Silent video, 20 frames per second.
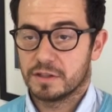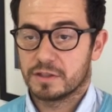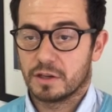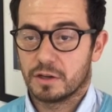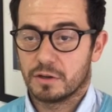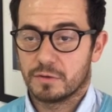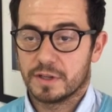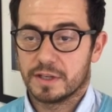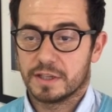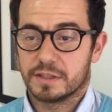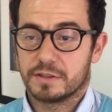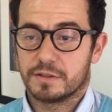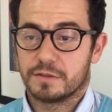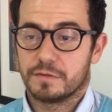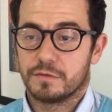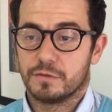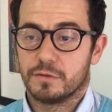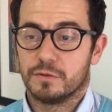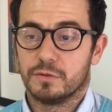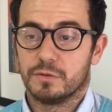that are raised
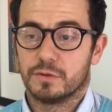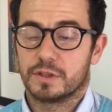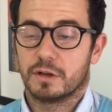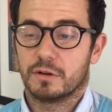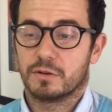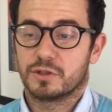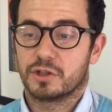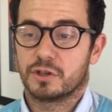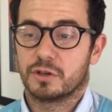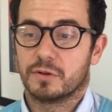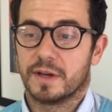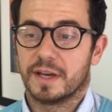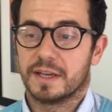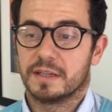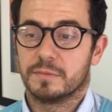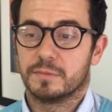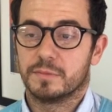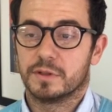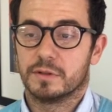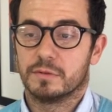through Culture Crawl
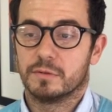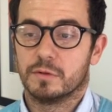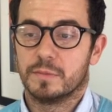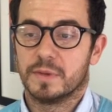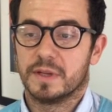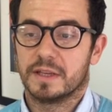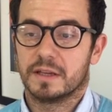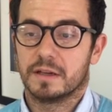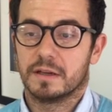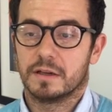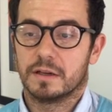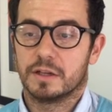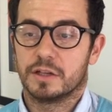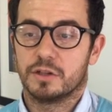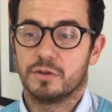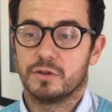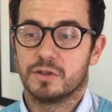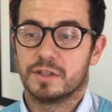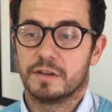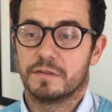Edinburgh will make a, a
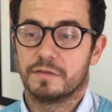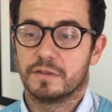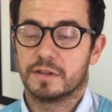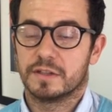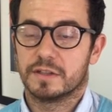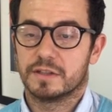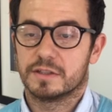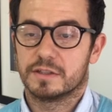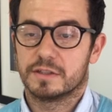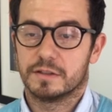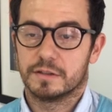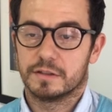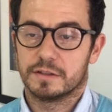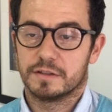huge difference to,